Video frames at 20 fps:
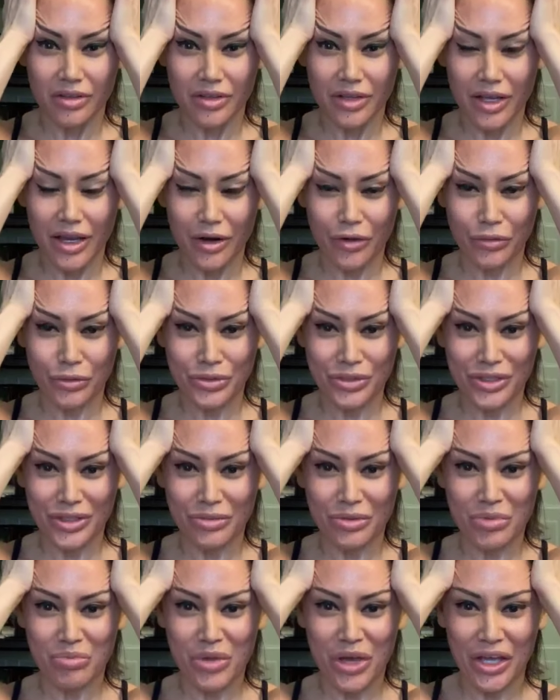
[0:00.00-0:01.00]
Everyone's going to
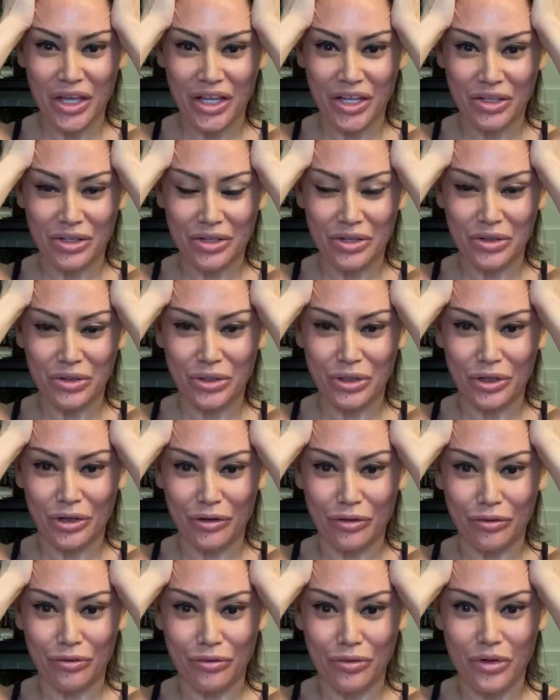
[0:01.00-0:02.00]
be making
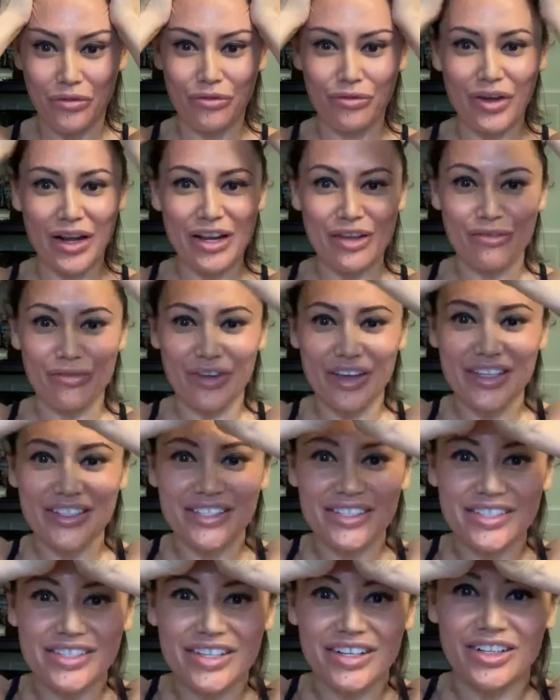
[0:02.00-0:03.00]
little funny
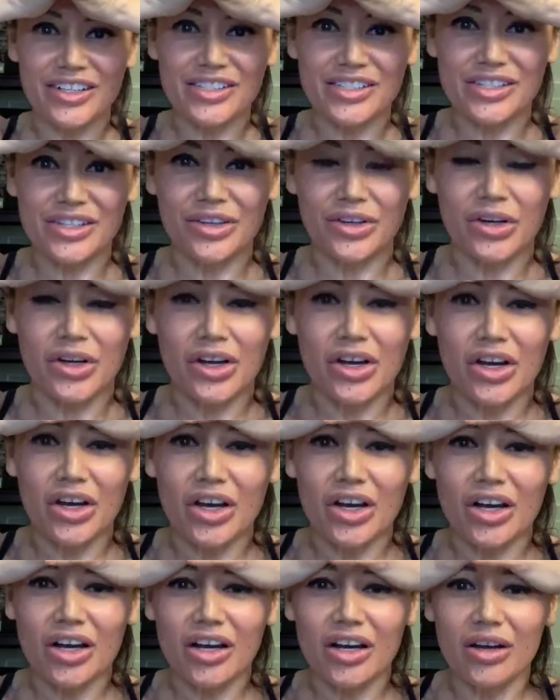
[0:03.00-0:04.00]
faces here. So
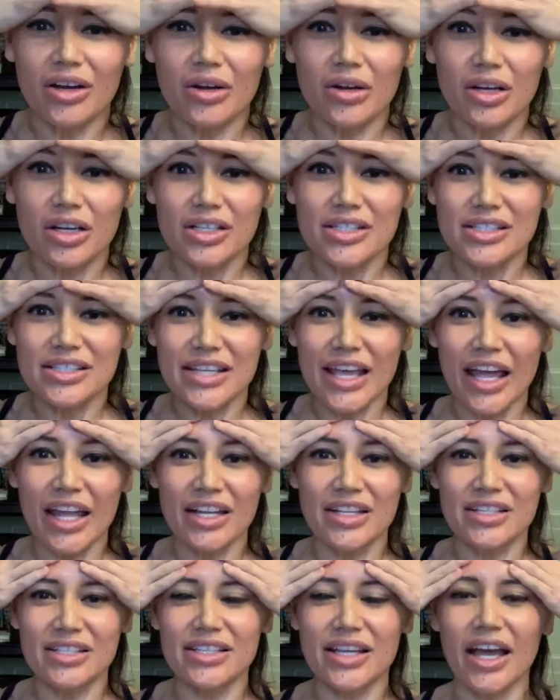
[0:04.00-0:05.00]
tent
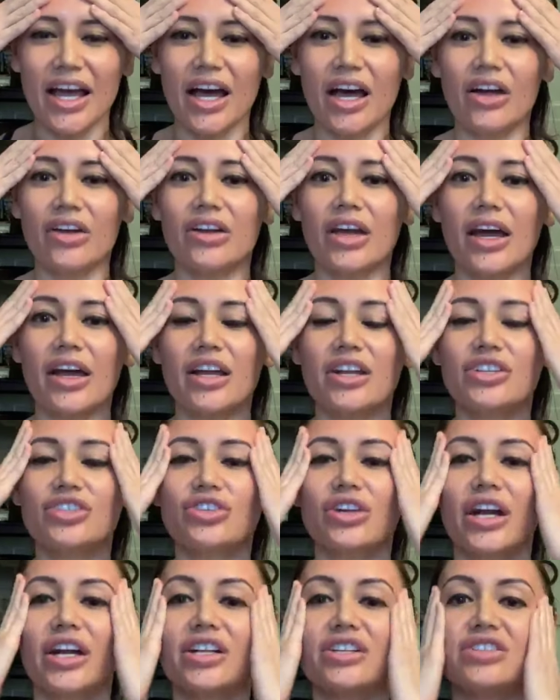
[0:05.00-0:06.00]
down. I'm going to
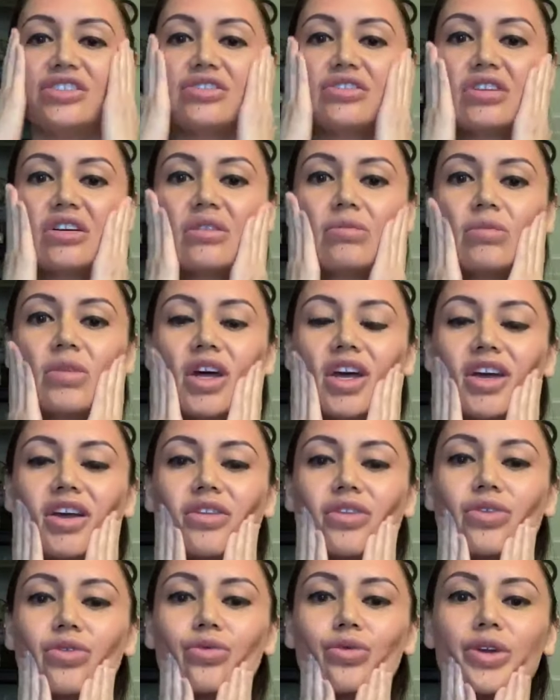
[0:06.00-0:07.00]
try to do them like
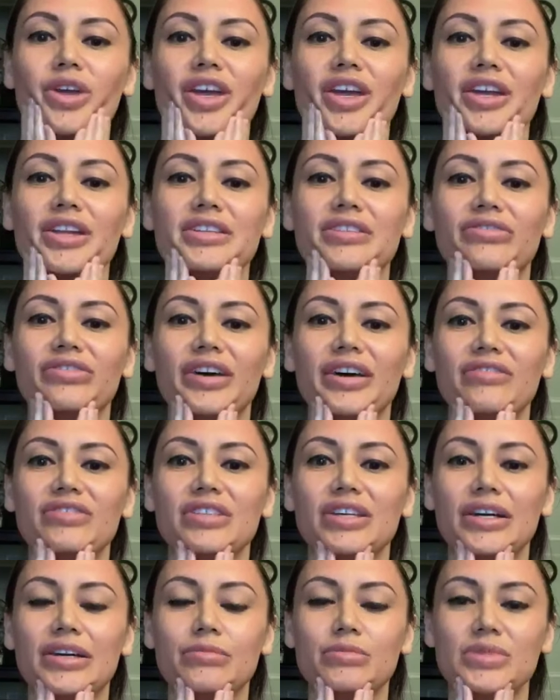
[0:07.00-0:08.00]
3 to 5
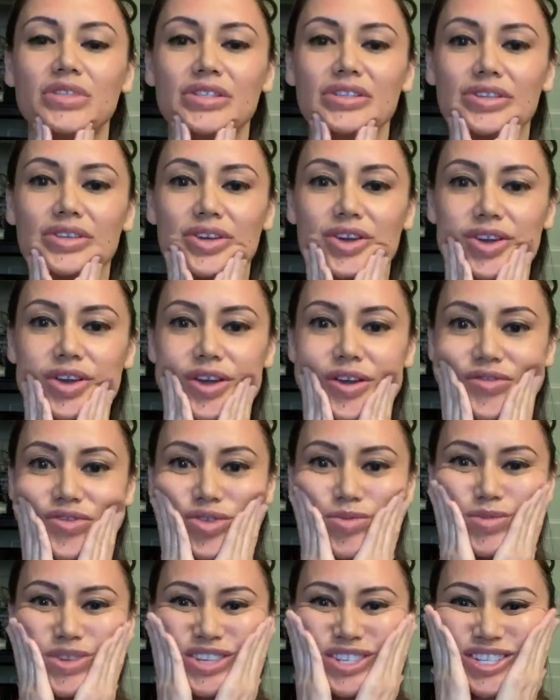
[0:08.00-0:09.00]
times. If you
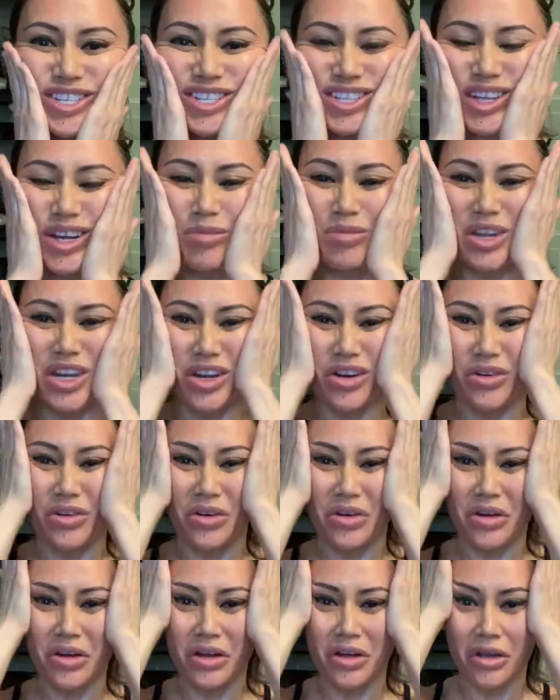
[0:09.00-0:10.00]
miss it, let me know.
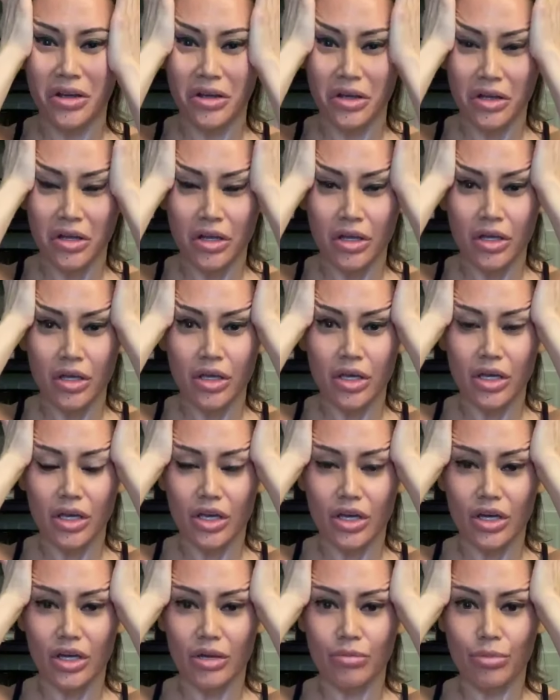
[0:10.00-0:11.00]

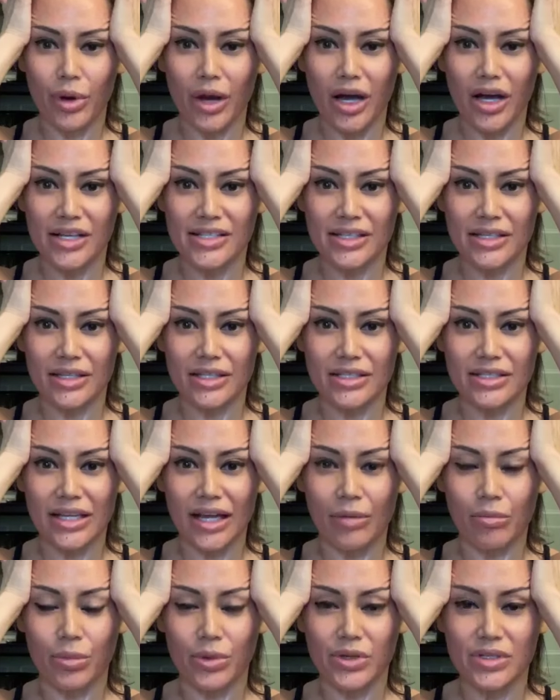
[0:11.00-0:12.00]
Good. Pause at the
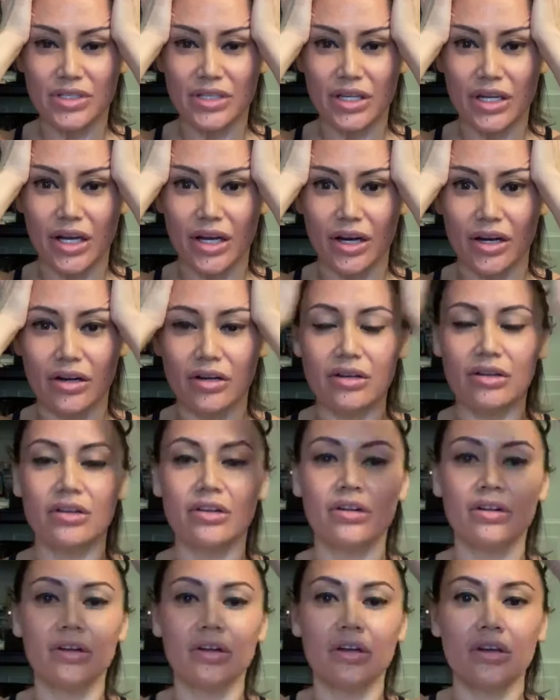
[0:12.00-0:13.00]
temples here.
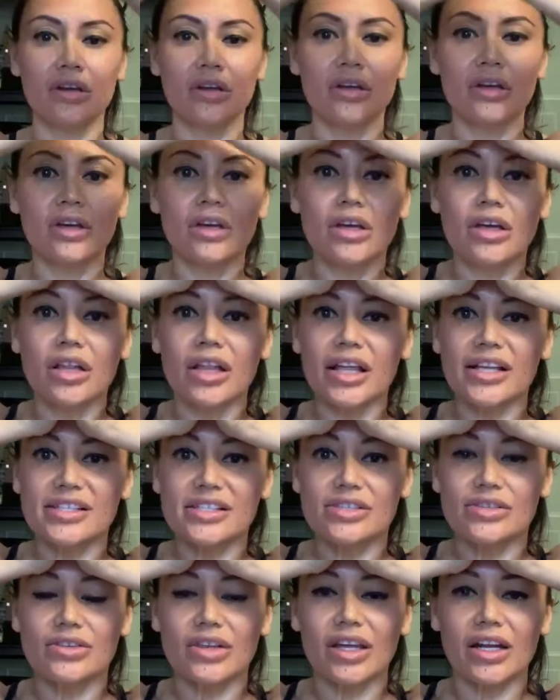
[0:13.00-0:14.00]
Let's
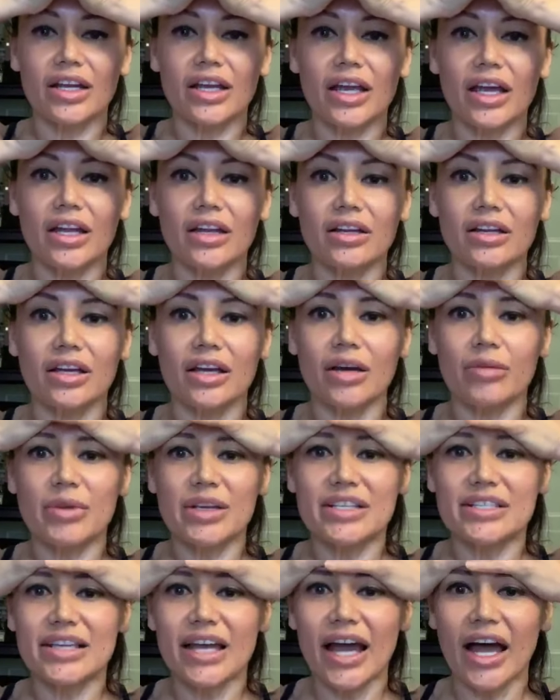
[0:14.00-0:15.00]
do that again. Coming
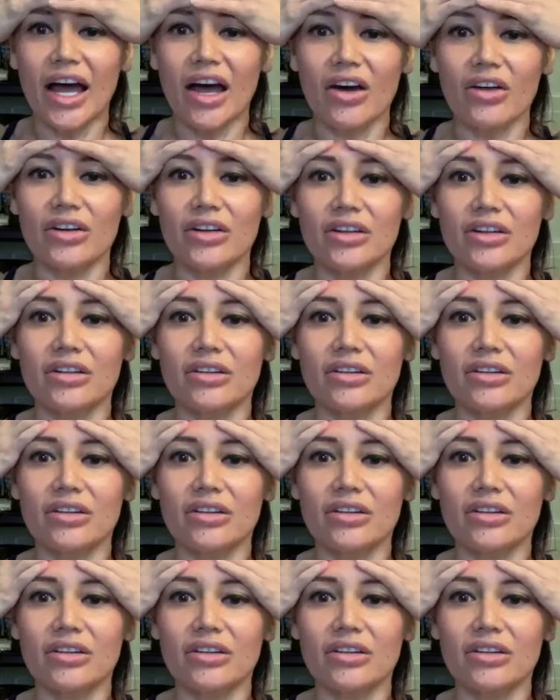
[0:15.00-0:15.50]
down.